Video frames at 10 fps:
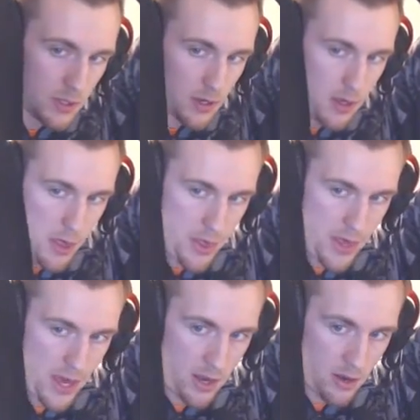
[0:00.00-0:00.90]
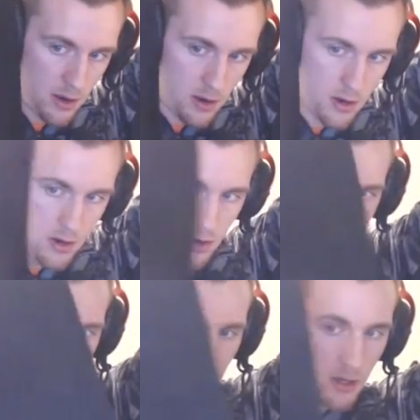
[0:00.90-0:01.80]
thin.
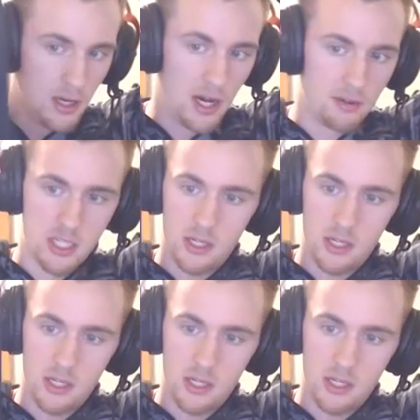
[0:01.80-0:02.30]
Obviously,